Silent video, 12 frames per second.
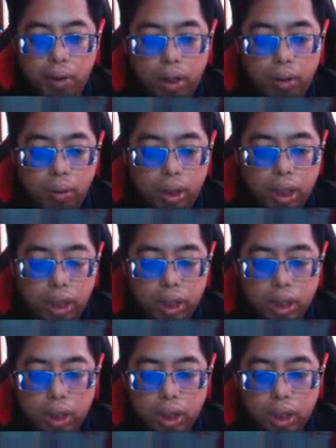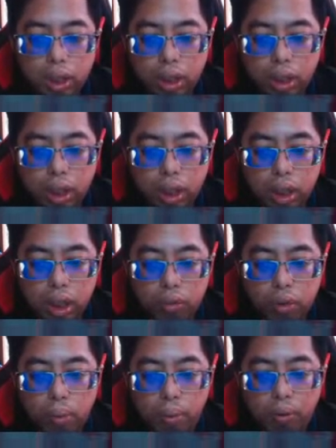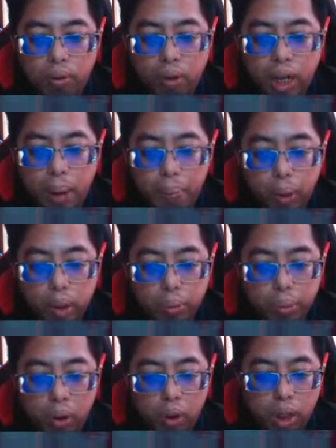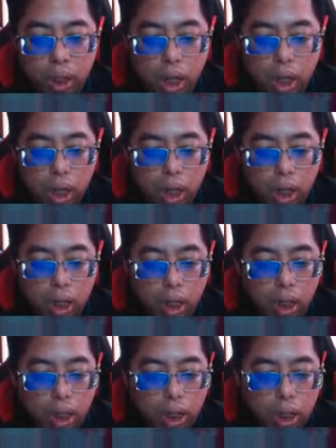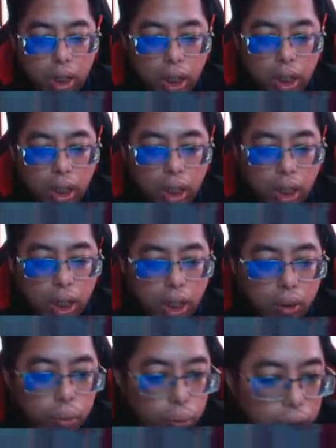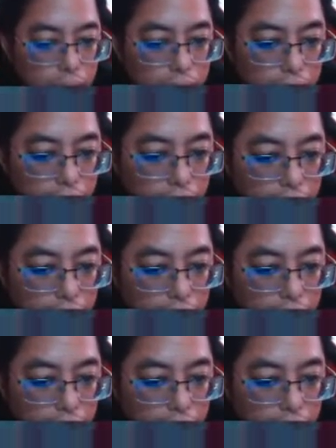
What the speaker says: which is forming from the haploid spore. Okay, where is it?